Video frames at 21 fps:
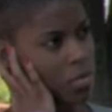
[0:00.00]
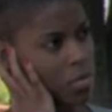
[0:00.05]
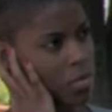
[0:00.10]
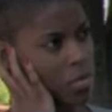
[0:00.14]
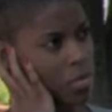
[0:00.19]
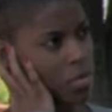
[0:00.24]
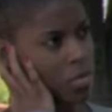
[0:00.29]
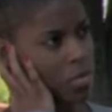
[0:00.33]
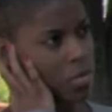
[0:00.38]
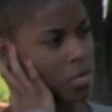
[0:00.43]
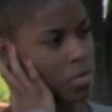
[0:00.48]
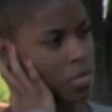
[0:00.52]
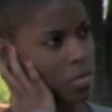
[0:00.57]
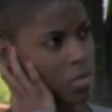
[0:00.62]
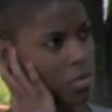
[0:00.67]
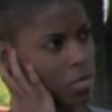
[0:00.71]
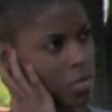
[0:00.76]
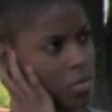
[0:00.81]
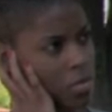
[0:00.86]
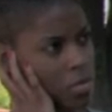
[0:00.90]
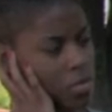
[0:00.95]

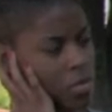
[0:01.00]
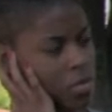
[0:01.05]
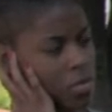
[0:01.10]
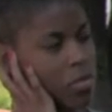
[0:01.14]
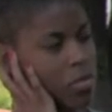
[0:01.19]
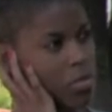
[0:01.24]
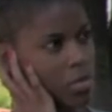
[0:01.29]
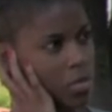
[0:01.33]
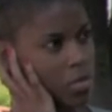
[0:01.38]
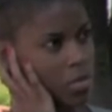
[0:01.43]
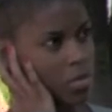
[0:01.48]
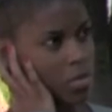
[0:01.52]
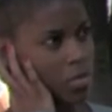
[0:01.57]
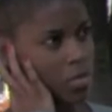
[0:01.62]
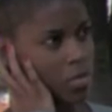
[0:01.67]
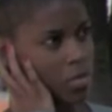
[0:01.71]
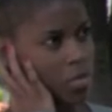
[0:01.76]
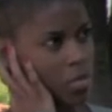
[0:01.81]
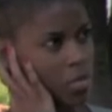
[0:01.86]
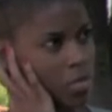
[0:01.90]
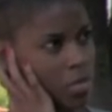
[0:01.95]

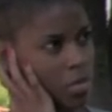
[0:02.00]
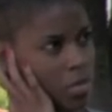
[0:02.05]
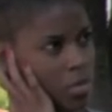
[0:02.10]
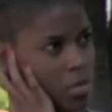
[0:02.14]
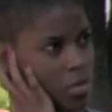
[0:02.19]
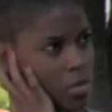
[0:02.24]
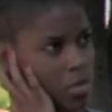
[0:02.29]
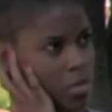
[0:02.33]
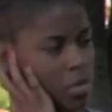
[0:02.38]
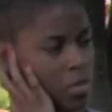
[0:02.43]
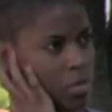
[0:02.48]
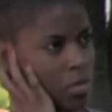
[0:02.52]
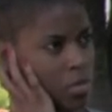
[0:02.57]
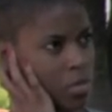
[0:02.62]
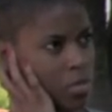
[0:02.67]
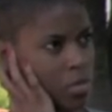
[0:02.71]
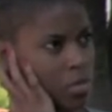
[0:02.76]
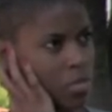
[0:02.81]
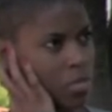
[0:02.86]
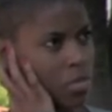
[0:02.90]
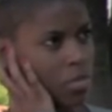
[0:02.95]

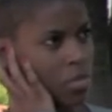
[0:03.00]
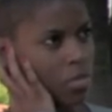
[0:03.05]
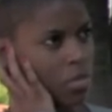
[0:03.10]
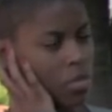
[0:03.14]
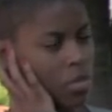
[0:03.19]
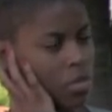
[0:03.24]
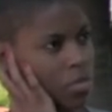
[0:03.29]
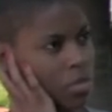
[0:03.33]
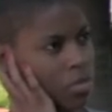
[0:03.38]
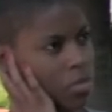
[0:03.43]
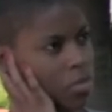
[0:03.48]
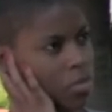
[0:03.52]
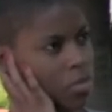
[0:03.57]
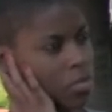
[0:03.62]
The person shown says nothing.